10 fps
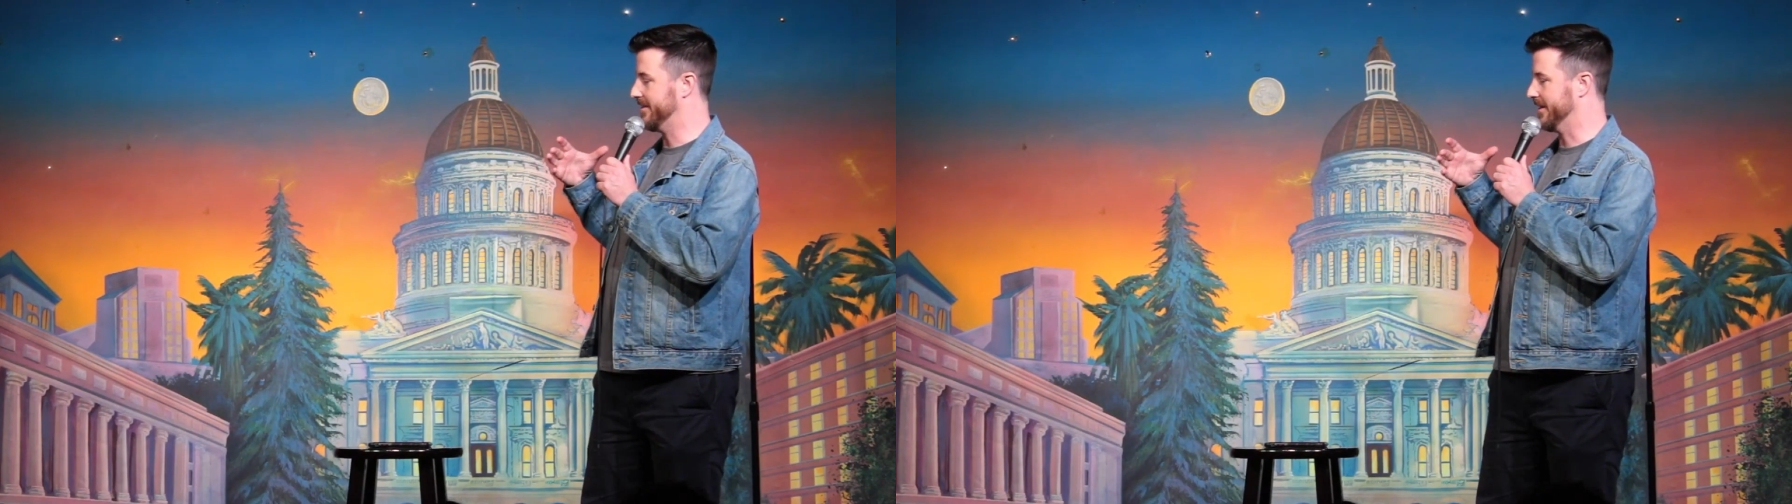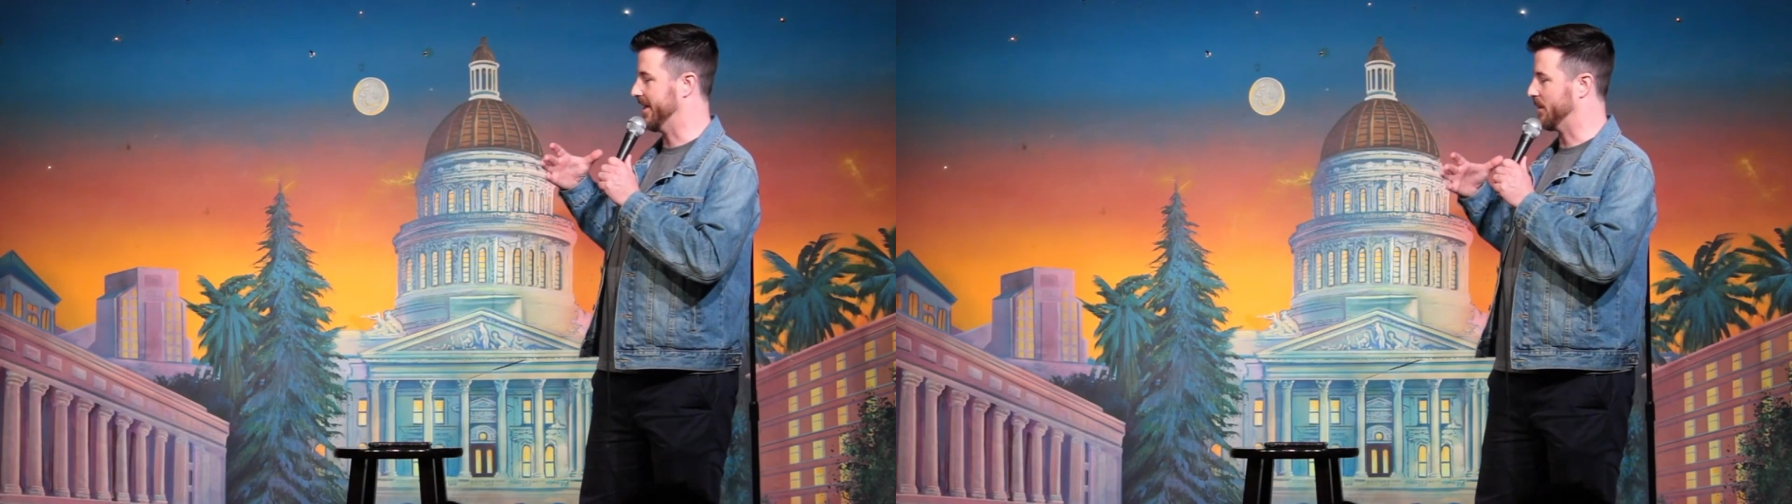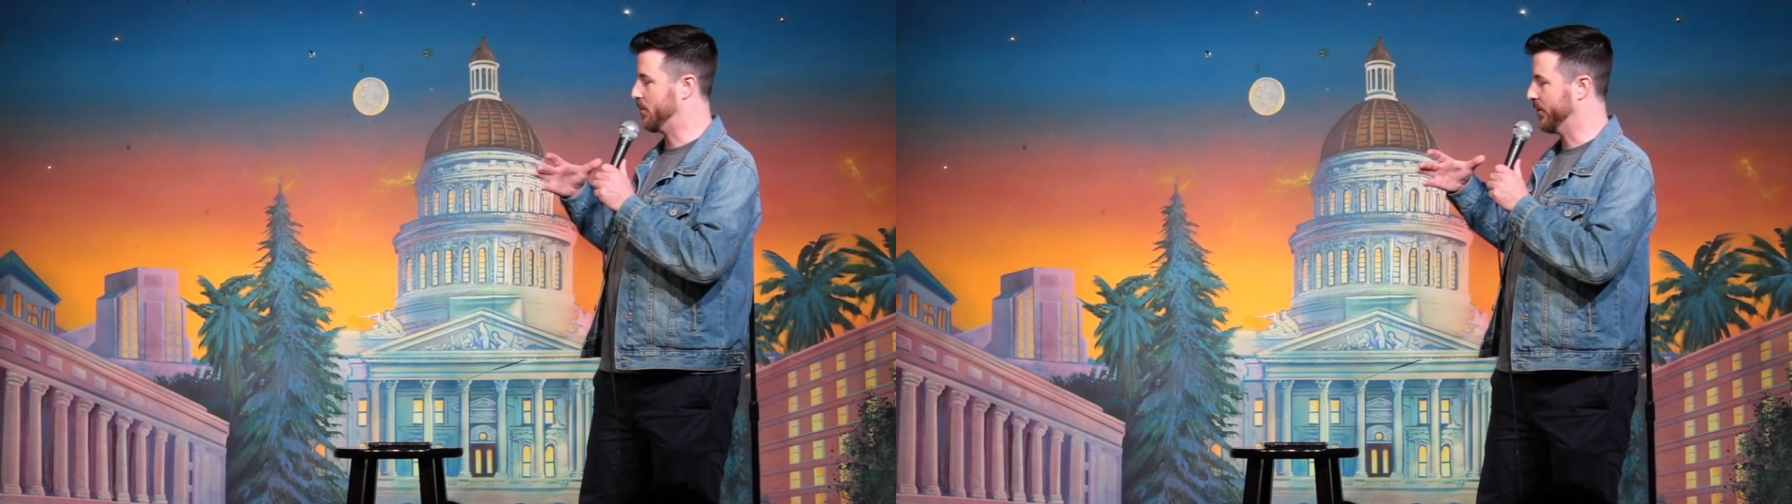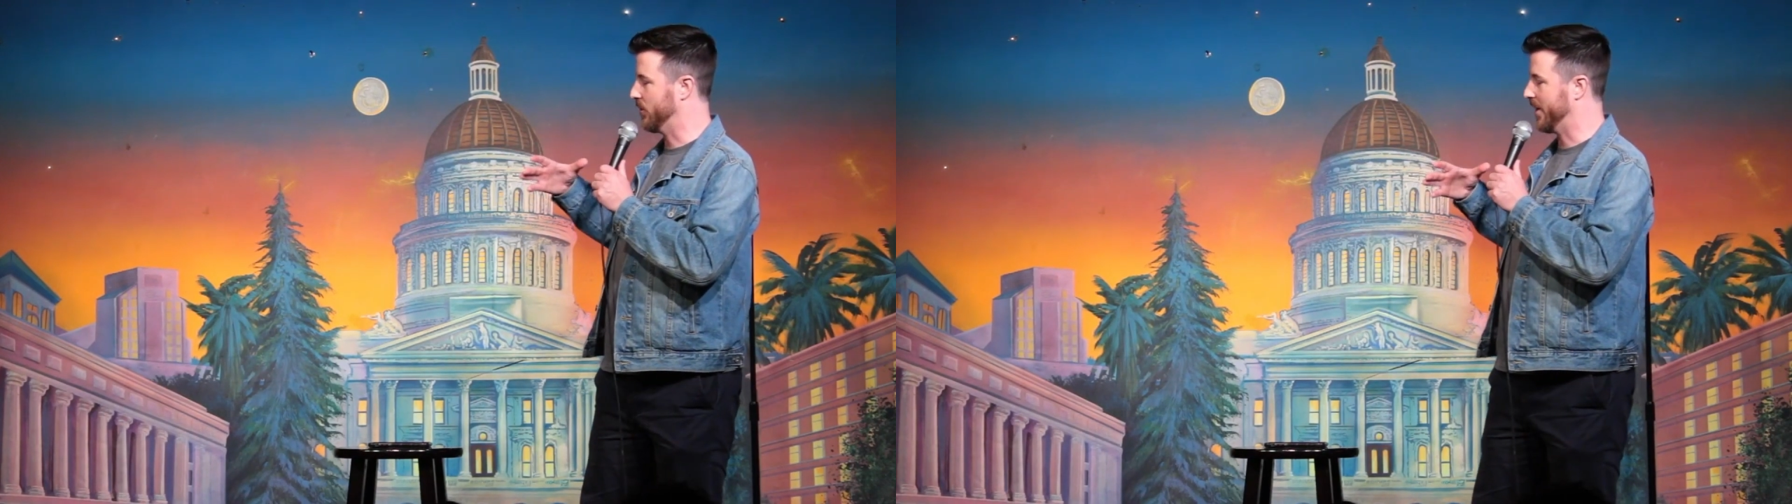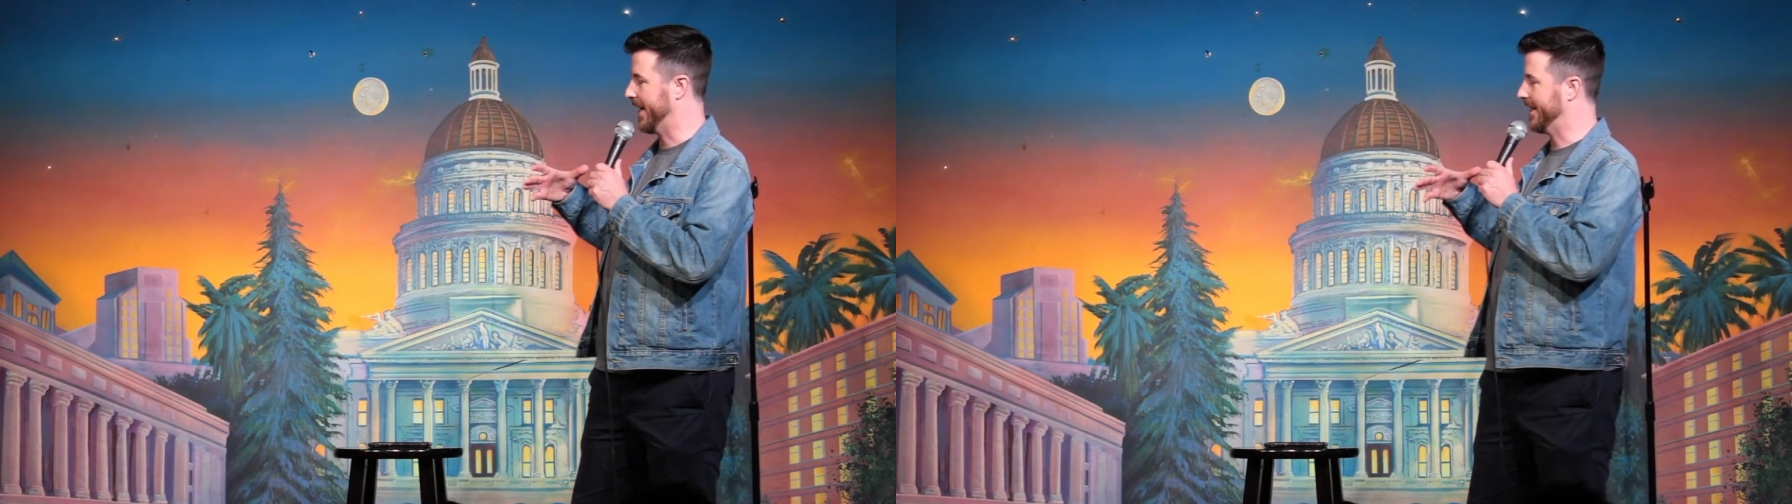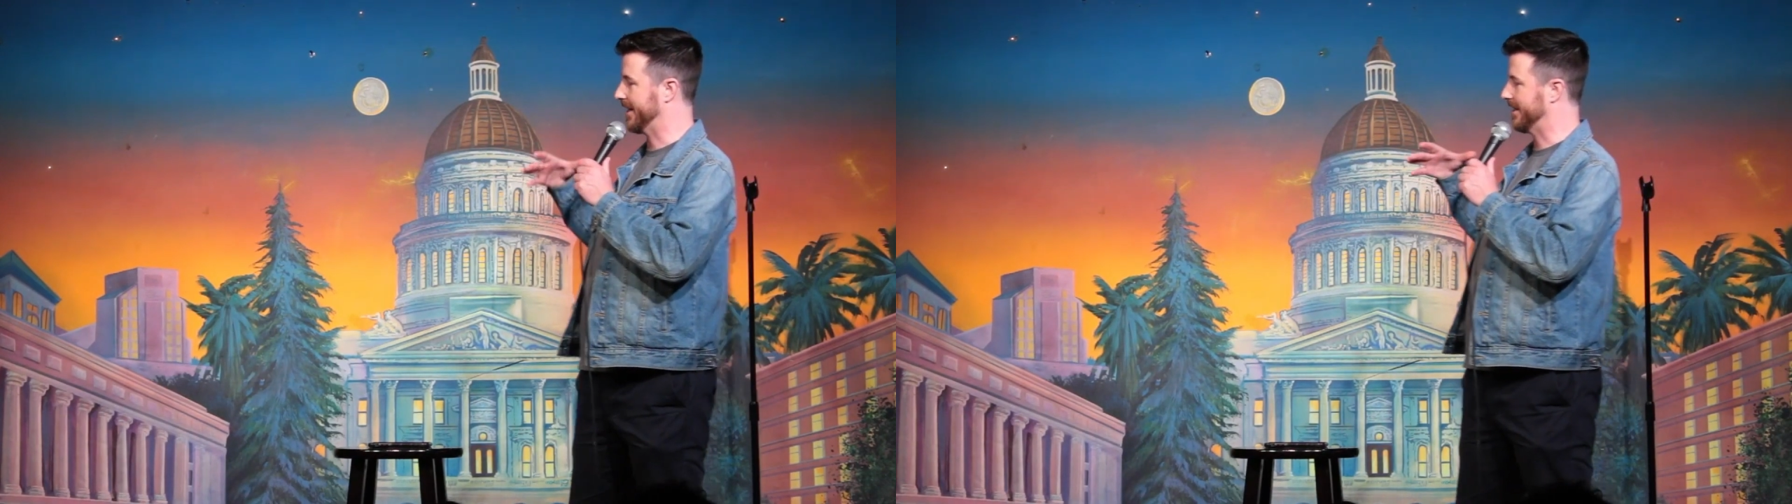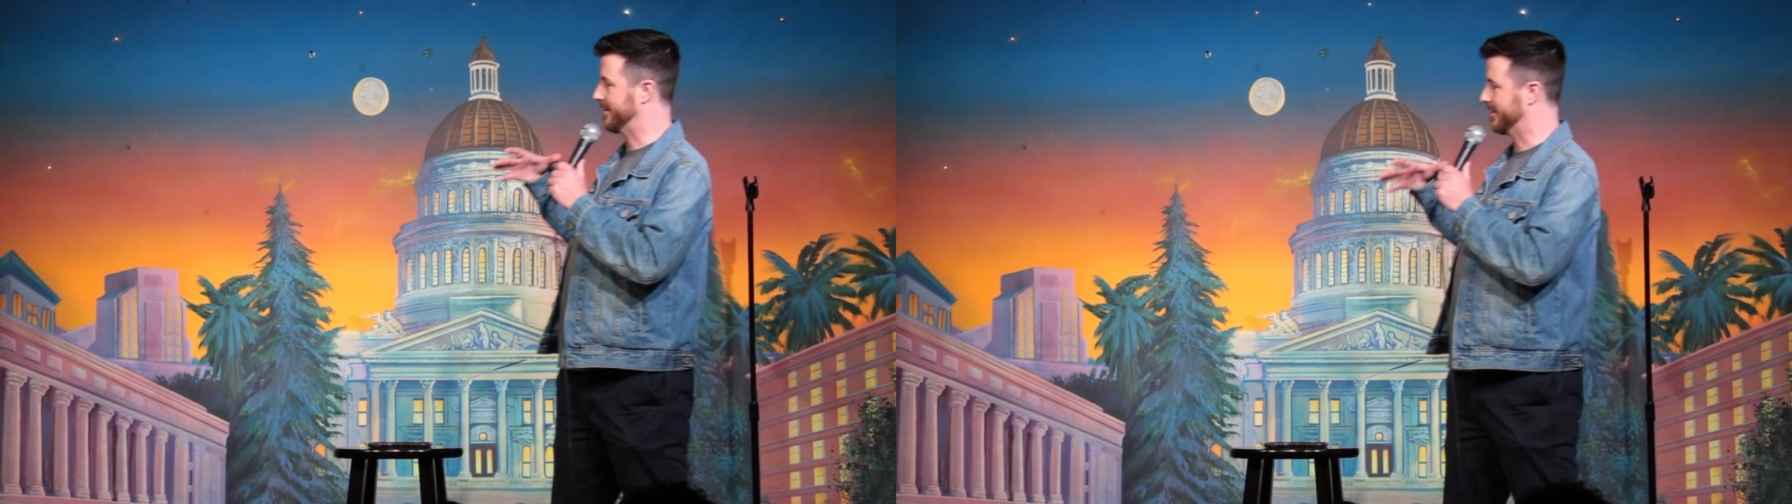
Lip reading: to like put away like a